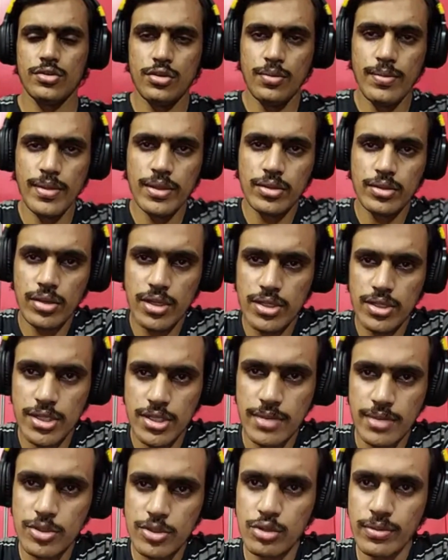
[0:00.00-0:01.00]
So, so
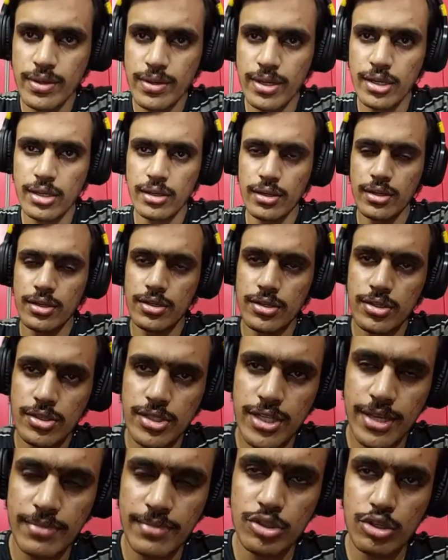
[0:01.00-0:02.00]
Mitra seems to be,
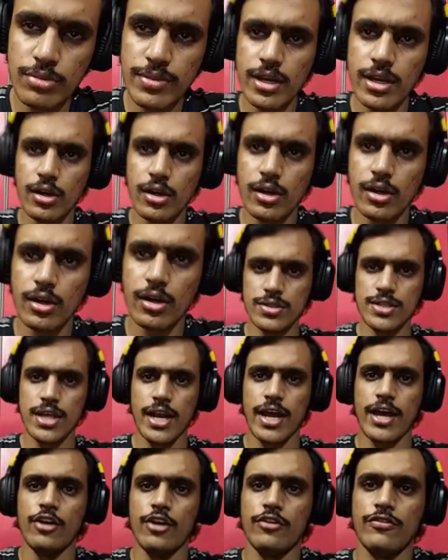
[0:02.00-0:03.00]
uh, seems to be a
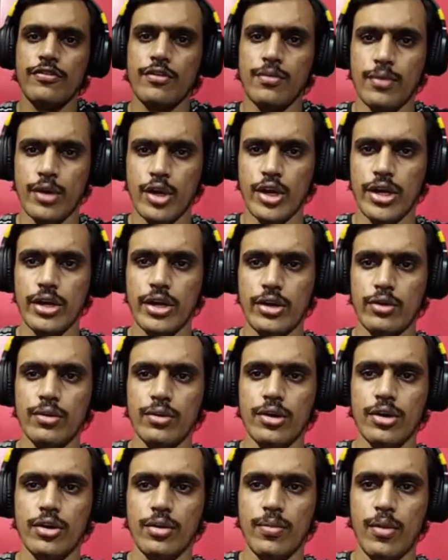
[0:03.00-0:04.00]
close ally of
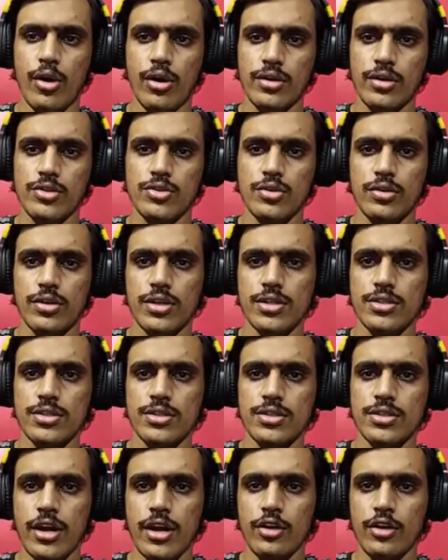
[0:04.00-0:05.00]
humanoid ro- robot. So
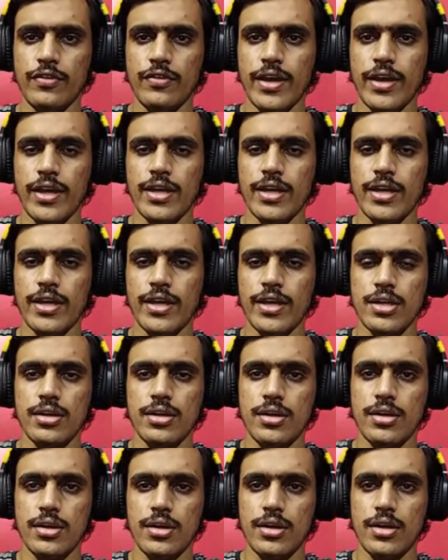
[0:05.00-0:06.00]
it is kind of I can
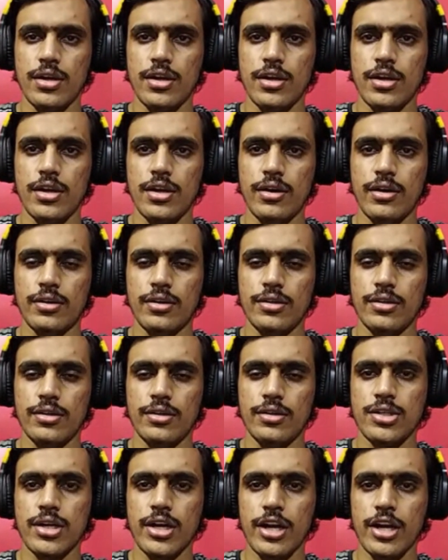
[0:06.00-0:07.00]
say,
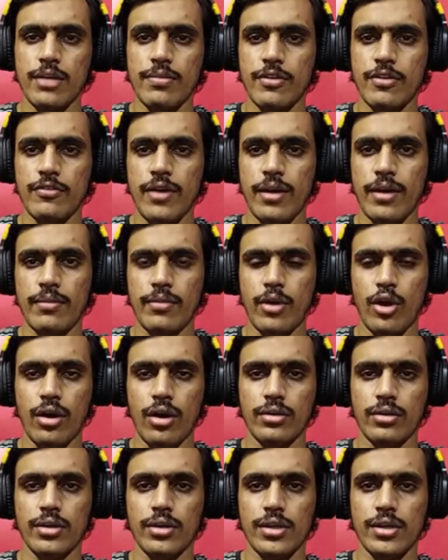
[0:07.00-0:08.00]
uh, just correct me if
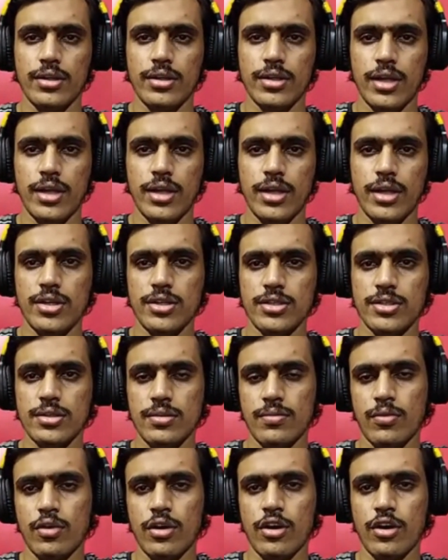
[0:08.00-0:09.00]
I'm wrong, that
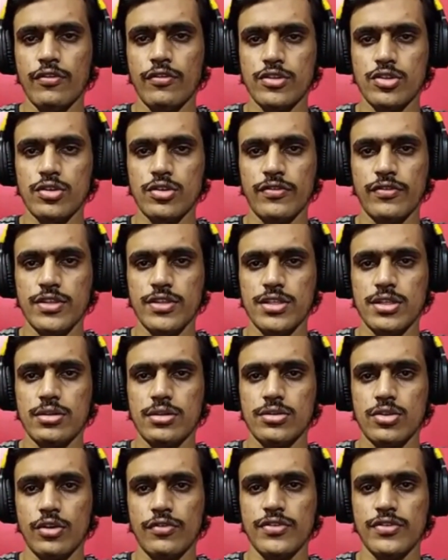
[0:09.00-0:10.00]
it is yeah. more of a
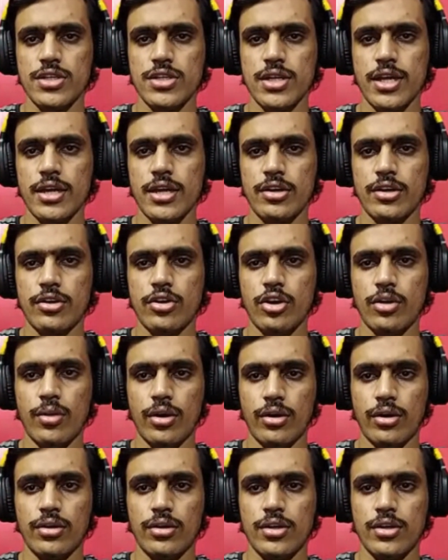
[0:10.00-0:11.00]
sophist-
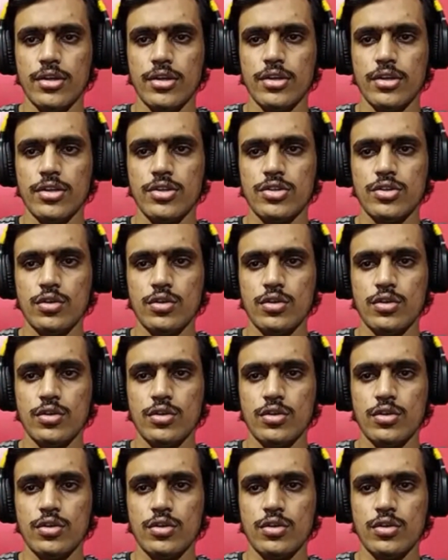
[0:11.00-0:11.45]
sophisticated robot.